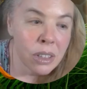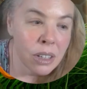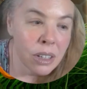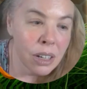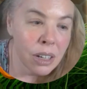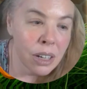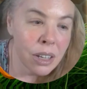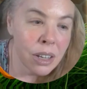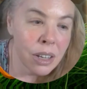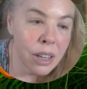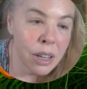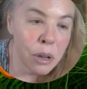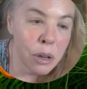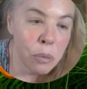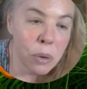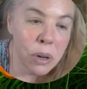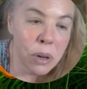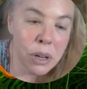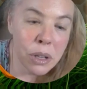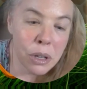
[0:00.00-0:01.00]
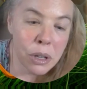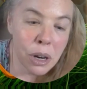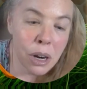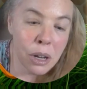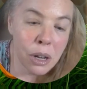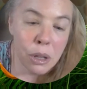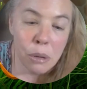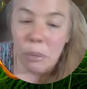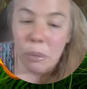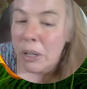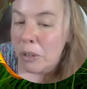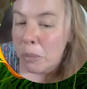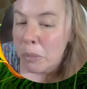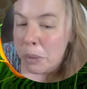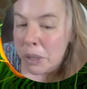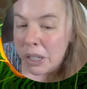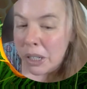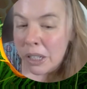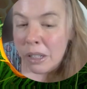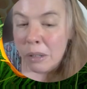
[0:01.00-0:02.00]
And then what are the bees
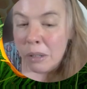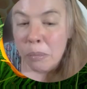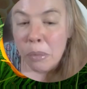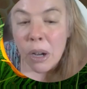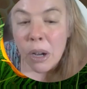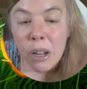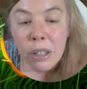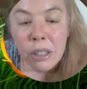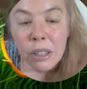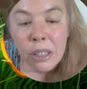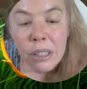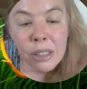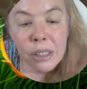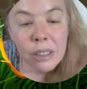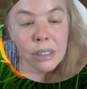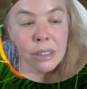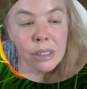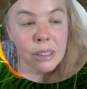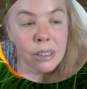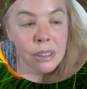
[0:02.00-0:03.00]
bringing in pollen?